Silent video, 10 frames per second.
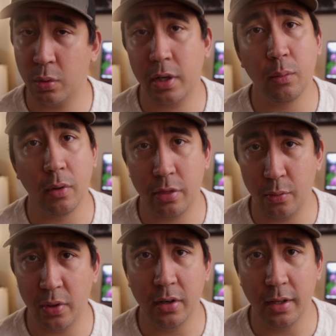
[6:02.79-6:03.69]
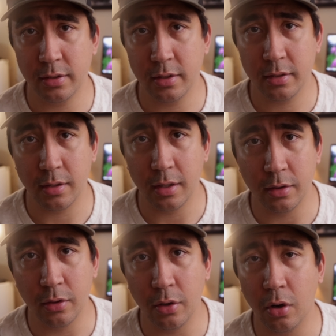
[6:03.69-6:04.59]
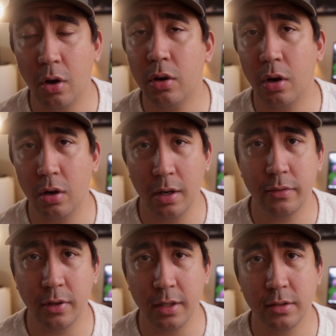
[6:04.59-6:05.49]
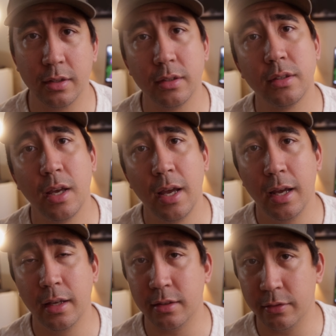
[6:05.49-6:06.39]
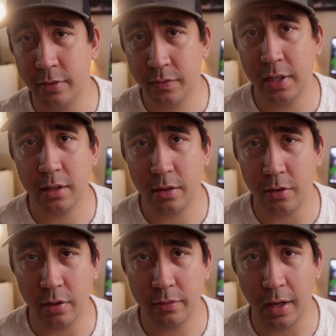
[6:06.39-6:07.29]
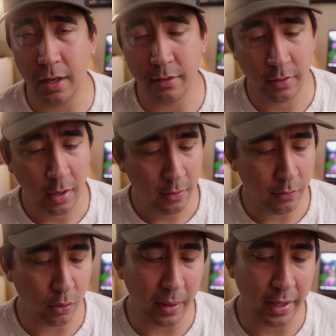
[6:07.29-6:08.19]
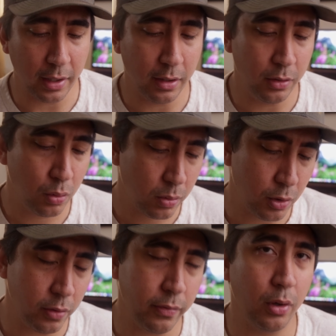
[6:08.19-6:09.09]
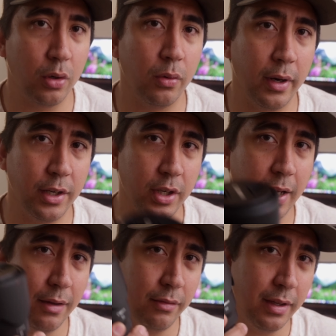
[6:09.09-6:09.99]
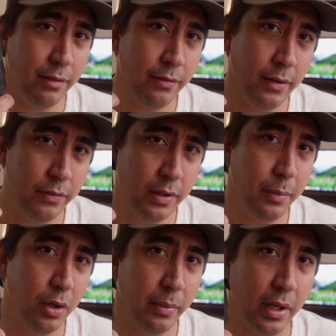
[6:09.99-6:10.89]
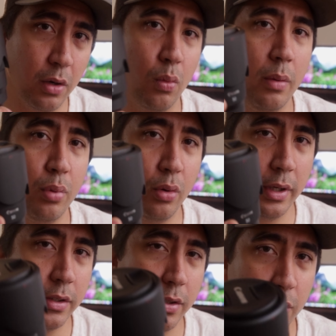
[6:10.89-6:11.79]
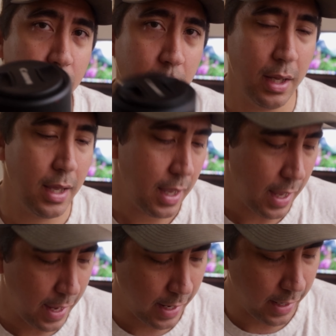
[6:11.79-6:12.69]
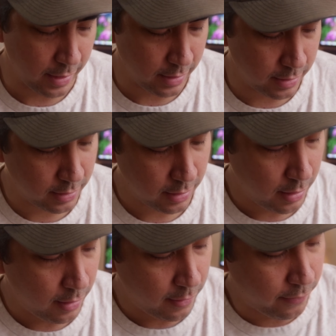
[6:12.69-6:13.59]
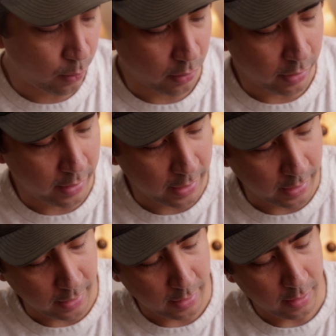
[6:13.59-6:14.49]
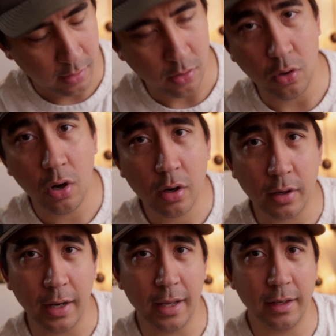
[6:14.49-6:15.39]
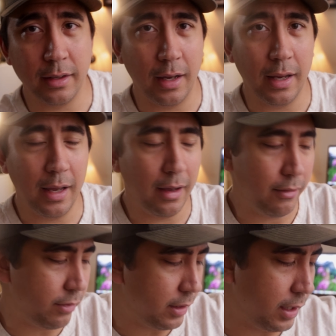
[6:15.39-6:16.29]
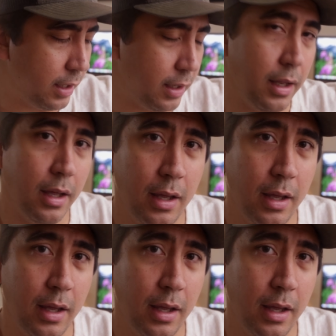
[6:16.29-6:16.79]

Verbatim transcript: working with 3 lenses, and they're all RF lenses. It's the 15 to 35. For my normal focal range, I have the 50 millimeter 1.2. And for the longer end, I have the